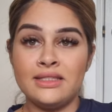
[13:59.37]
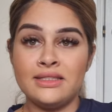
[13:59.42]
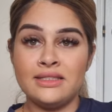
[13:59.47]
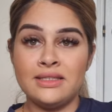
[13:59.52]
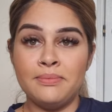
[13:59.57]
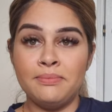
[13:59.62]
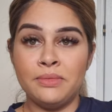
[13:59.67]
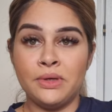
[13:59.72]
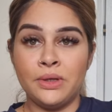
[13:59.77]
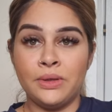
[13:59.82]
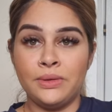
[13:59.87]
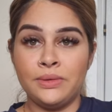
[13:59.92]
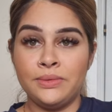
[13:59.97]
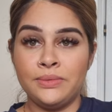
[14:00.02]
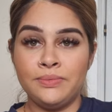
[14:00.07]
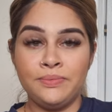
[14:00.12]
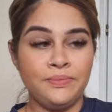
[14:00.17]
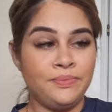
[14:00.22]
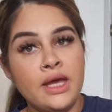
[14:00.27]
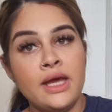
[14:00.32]
Simple.
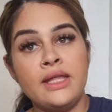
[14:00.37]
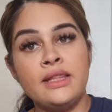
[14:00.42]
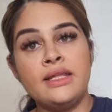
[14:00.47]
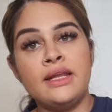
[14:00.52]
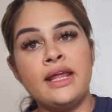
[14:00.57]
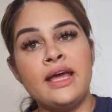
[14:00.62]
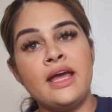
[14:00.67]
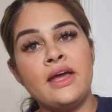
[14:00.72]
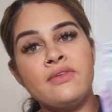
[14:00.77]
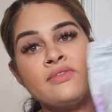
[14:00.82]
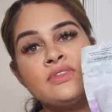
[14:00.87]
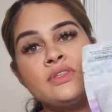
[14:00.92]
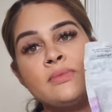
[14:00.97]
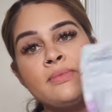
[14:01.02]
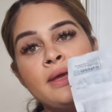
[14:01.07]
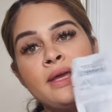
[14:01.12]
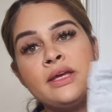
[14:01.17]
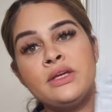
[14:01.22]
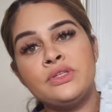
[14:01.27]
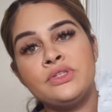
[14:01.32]
And then I have some
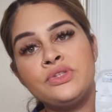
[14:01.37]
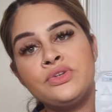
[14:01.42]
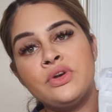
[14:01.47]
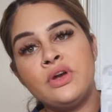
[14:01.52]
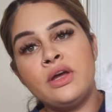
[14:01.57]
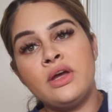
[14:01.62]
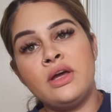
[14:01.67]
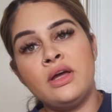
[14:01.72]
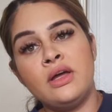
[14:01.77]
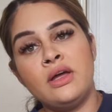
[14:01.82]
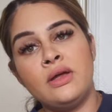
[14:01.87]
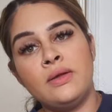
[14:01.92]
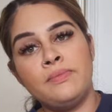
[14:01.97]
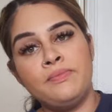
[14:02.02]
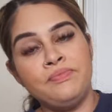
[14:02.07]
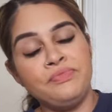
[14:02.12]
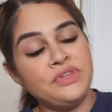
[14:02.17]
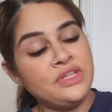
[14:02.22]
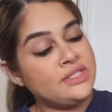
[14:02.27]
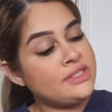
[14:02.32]
extra.
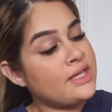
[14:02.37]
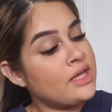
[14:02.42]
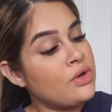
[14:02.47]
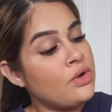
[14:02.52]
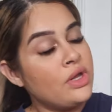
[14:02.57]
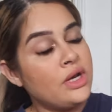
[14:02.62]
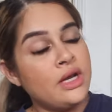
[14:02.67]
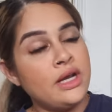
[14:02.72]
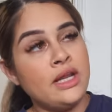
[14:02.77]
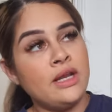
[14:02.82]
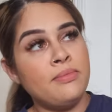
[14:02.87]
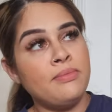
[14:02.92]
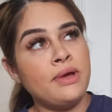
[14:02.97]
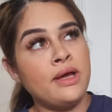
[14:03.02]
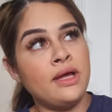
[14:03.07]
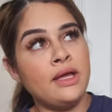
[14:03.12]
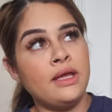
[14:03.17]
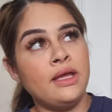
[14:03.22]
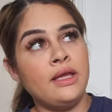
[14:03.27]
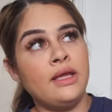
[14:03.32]
This I got it in
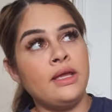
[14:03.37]
my